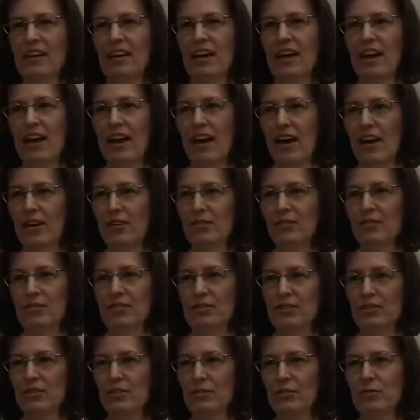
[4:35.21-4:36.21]
how
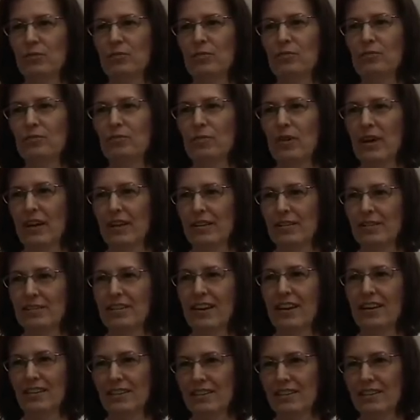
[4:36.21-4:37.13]
to make state